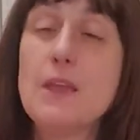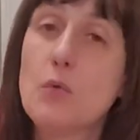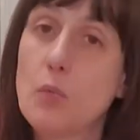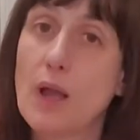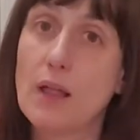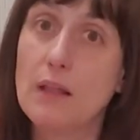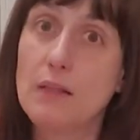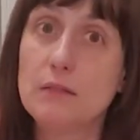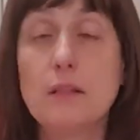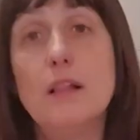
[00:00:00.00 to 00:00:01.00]
Well,
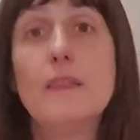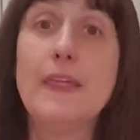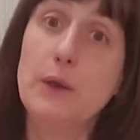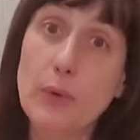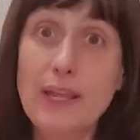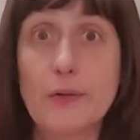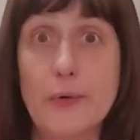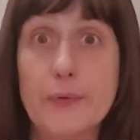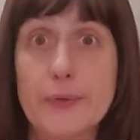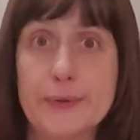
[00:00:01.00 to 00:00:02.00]
they
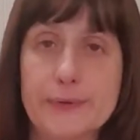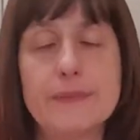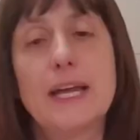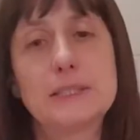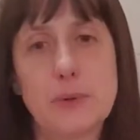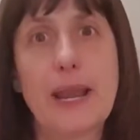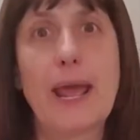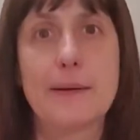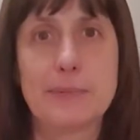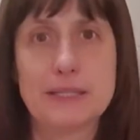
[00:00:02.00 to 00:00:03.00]
wrinkle. That's what
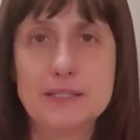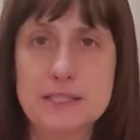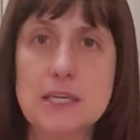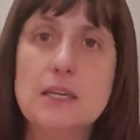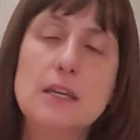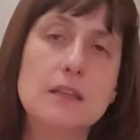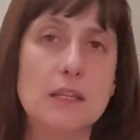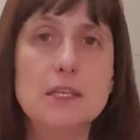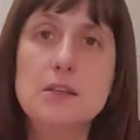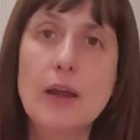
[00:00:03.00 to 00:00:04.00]
happens. And
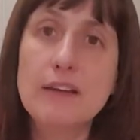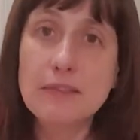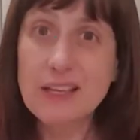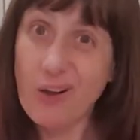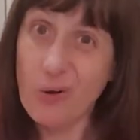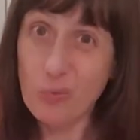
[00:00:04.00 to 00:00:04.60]
then you have like all